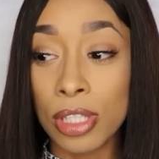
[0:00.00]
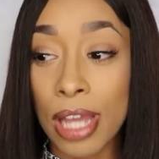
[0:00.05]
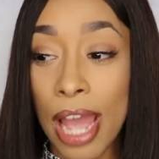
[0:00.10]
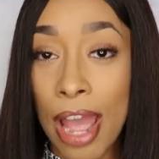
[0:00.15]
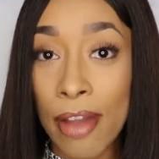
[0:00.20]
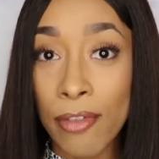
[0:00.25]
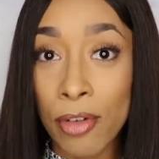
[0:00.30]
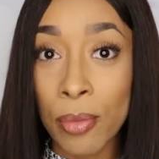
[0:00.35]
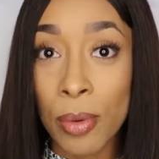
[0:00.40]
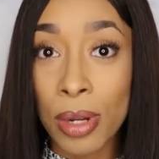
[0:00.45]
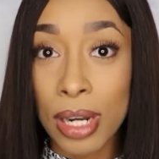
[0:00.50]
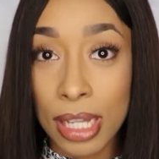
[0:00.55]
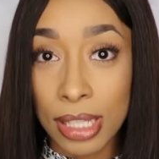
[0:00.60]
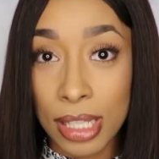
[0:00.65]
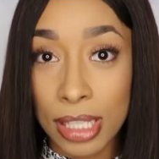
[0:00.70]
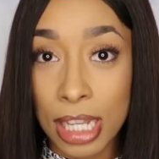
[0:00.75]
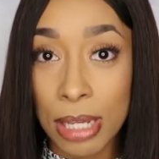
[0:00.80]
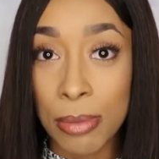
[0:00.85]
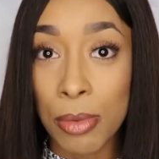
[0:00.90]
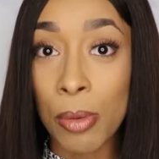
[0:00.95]
everyone at
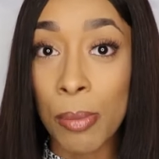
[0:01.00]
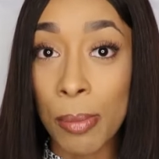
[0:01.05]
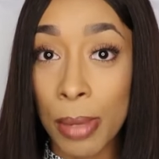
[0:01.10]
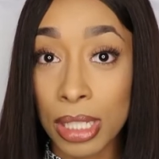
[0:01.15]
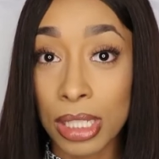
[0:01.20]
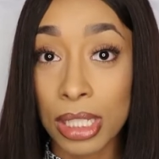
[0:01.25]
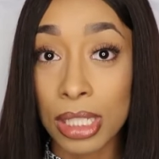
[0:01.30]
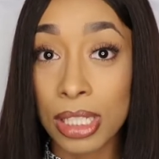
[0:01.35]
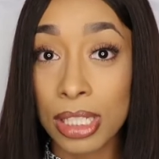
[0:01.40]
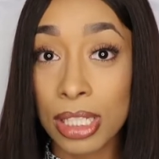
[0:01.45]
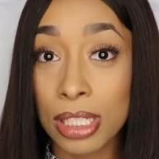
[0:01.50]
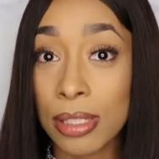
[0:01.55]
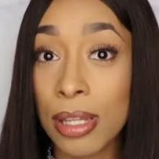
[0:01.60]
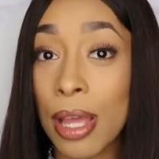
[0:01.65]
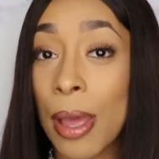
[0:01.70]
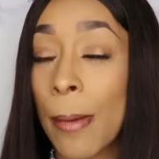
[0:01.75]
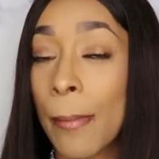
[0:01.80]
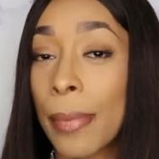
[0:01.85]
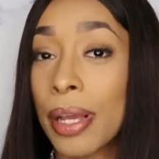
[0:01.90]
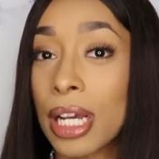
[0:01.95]
the table must listen,
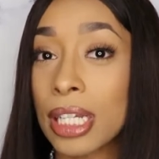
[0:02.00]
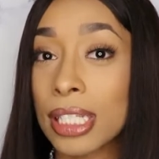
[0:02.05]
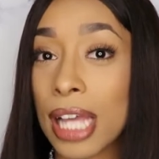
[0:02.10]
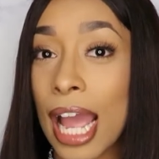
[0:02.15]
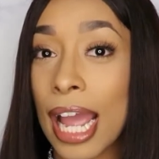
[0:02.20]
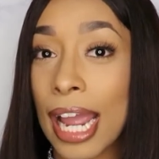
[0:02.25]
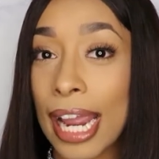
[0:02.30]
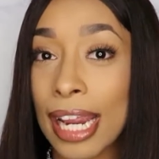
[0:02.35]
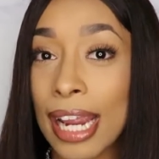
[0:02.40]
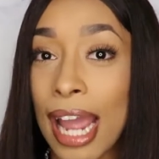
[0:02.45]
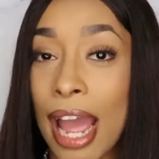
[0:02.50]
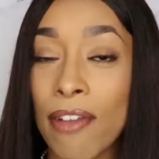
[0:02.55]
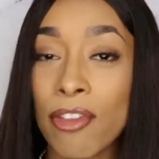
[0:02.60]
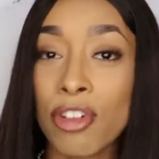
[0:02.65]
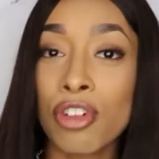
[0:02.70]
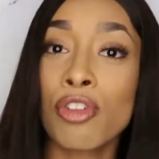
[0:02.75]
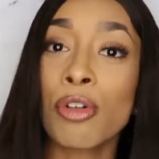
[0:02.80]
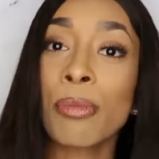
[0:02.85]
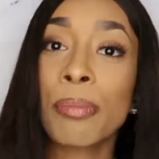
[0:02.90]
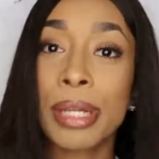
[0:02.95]
because I hate
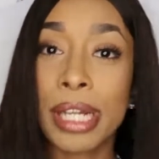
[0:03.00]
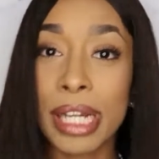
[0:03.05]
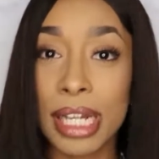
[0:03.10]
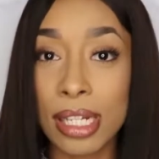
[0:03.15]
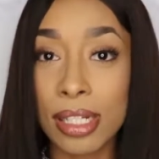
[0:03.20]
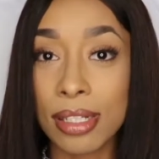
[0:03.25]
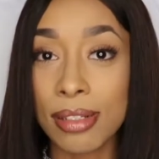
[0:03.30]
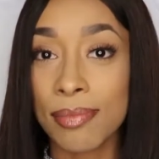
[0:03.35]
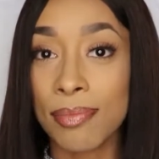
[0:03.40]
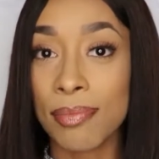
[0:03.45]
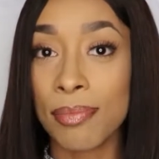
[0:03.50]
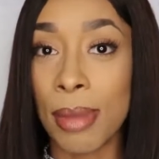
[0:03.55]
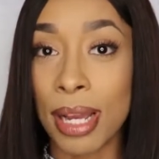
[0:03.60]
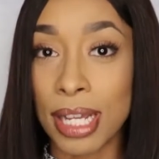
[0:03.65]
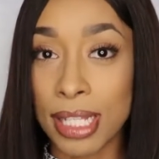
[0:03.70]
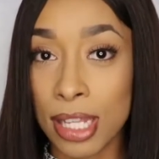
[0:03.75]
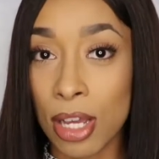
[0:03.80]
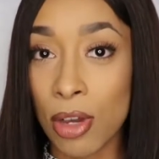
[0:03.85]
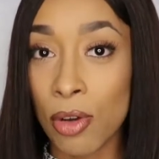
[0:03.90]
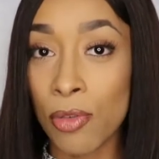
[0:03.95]
having to repeat
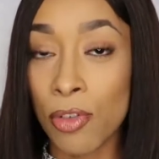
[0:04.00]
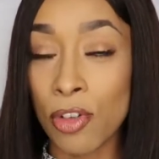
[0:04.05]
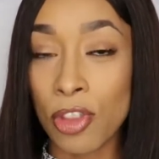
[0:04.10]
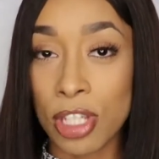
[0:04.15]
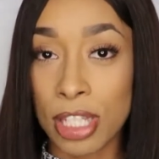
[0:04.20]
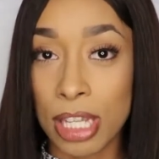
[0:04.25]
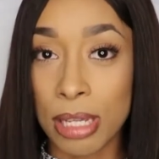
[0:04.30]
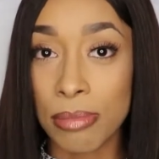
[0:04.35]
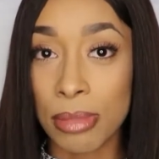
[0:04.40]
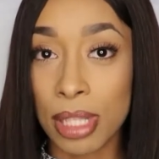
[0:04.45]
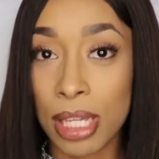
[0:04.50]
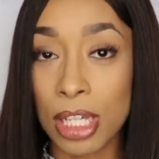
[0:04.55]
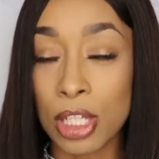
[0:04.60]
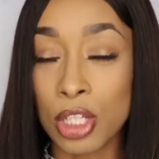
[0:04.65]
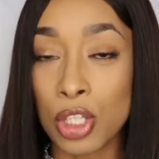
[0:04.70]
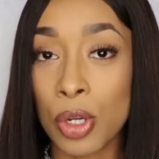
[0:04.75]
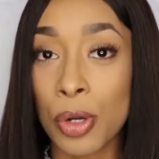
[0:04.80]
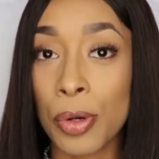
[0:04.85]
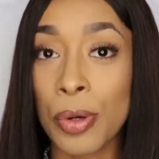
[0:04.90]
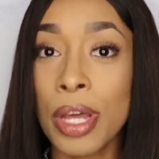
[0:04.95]
myself for the same thing.
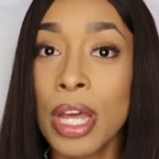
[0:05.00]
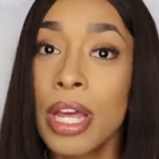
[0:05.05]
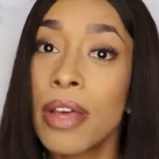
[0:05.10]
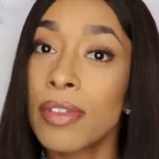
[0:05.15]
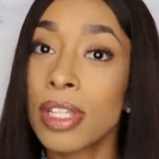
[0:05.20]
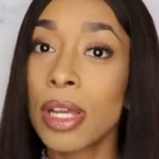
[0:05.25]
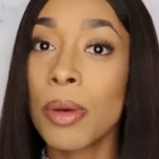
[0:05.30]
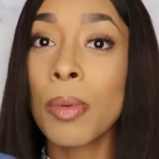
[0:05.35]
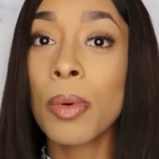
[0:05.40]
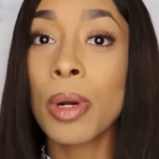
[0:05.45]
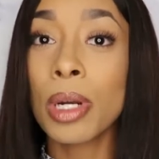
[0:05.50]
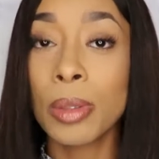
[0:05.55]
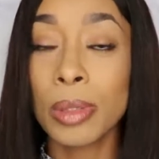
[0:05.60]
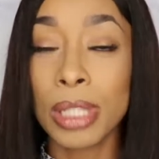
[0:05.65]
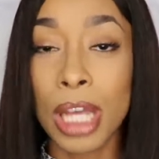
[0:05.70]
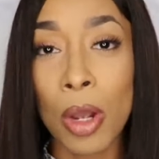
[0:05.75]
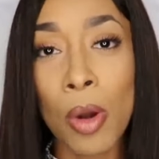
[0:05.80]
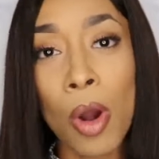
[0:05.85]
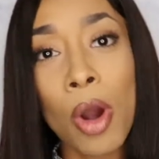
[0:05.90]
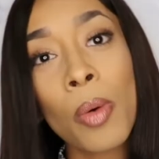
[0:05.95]
So someone was
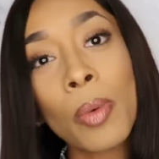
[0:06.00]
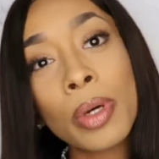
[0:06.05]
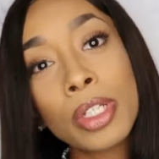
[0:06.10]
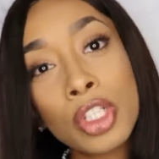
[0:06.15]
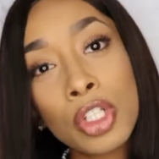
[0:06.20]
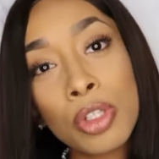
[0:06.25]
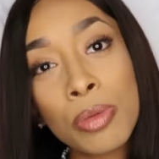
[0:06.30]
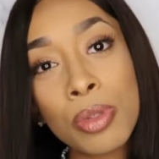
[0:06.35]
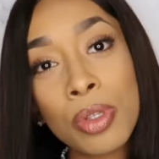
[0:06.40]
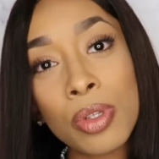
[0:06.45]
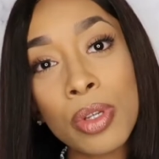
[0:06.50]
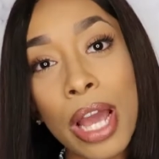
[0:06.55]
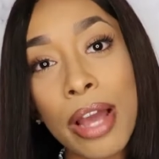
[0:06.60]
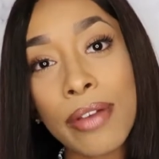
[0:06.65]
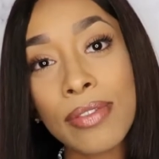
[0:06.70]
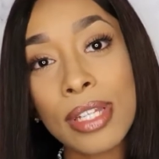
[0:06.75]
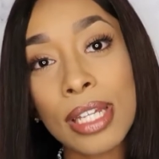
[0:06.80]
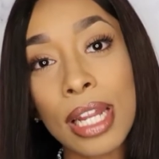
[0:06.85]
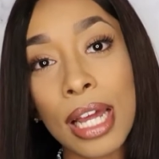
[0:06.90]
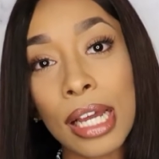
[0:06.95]
like, oh, what soups do you
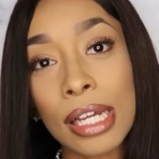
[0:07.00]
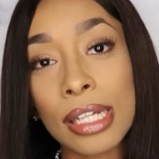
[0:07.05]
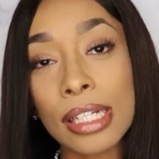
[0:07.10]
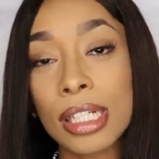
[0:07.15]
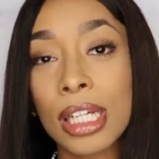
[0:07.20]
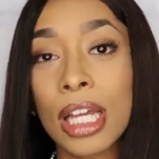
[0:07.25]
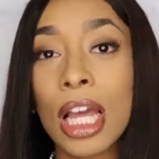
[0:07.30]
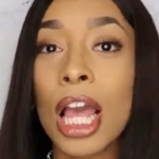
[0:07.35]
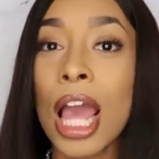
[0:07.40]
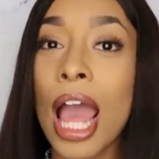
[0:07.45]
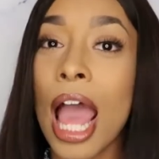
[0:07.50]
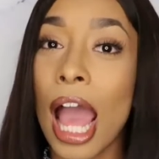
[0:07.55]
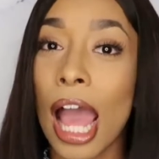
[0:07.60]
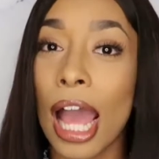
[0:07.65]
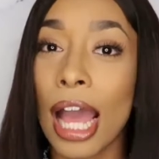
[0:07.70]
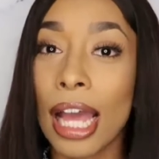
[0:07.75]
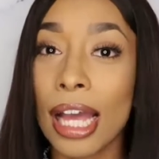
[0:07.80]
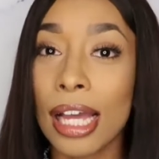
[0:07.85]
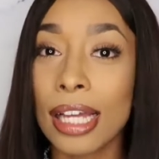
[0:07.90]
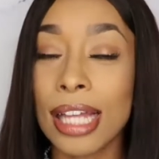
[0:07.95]
have today?
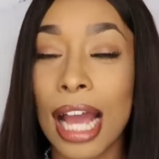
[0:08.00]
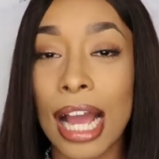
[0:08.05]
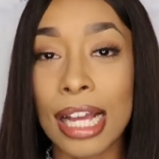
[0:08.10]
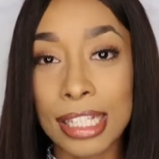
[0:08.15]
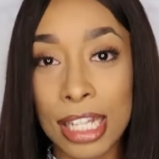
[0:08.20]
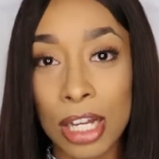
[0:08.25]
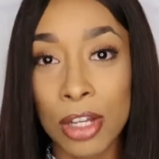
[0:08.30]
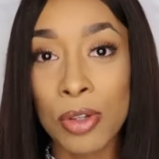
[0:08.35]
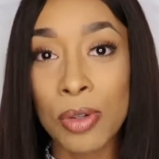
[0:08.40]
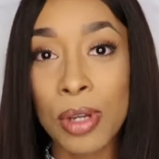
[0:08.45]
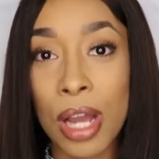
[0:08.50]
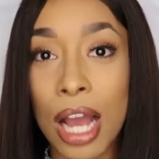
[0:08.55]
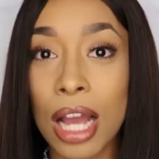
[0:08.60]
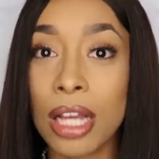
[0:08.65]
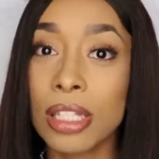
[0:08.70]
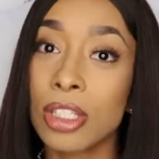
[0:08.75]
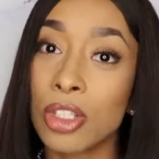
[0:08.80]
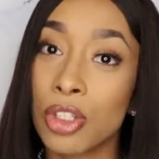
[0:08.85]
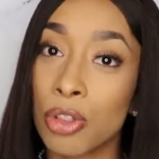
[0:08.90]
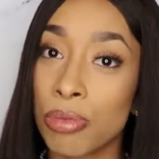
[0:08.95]
And I tell you
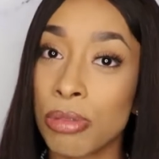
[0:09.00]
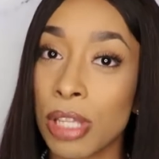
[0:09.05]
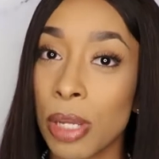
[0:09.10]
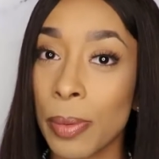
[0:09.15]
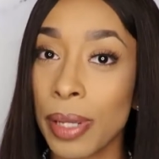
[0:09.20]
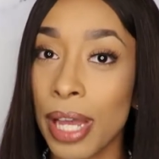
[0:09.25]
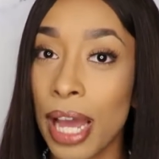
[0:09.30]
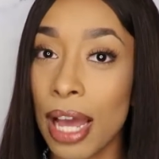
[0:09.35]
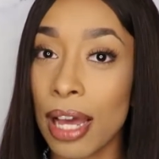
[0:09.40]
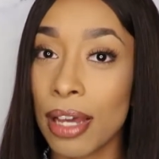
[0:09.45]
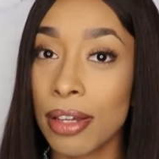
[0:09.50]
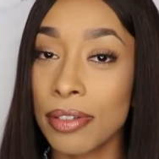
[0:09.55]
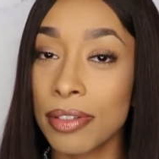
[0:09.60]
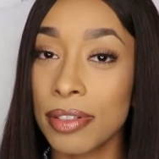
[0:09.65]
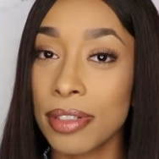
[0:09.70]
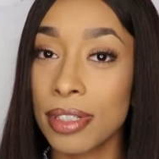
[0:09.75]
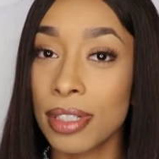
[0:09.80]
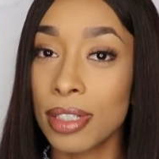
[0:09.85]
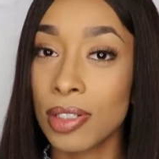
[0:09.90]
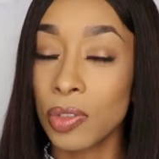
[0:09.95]
guys the soups that we have,
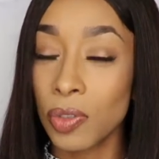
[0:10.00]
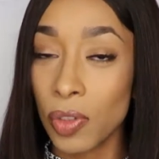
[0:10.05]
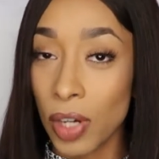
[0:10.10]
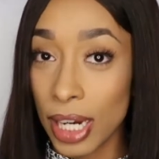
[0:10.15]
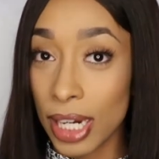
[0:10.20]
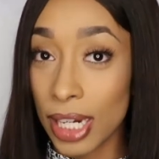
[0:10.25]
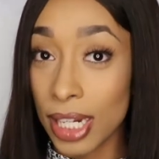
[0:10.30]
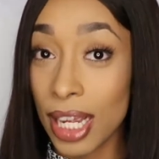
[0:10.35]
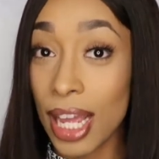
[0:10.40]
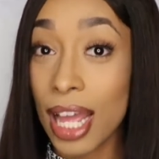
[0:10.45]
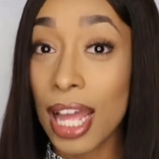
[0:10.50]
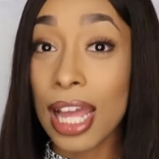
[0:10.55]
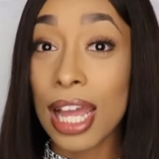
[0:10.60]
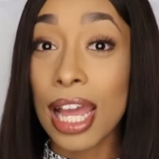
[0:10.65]
right?